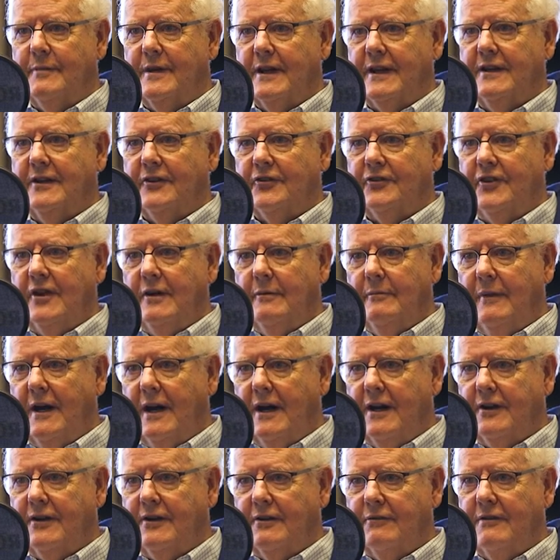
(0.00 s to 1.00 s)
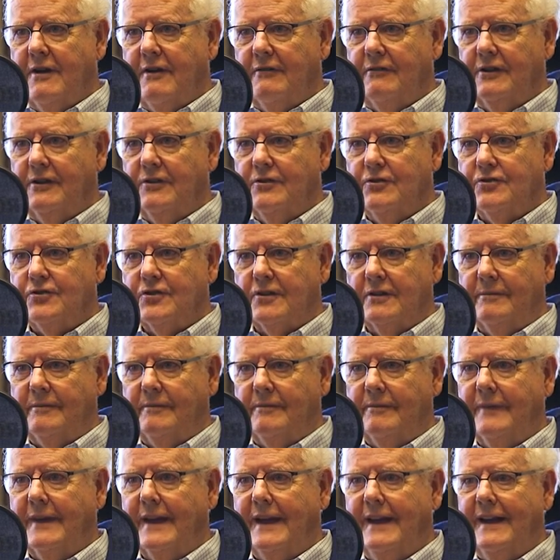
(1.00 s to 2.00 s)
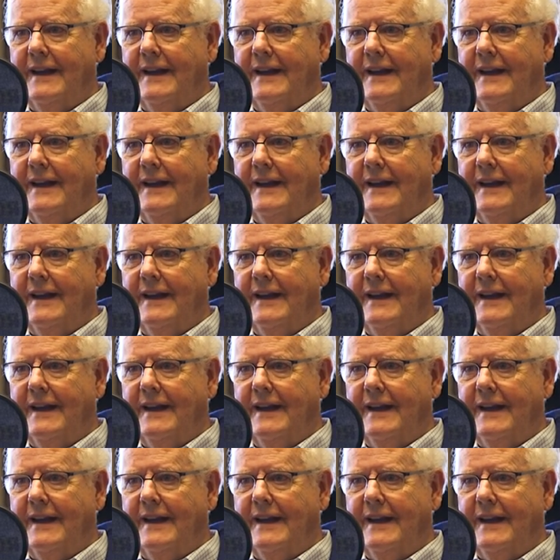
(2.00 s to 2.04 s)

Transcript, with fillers: because the American Revolution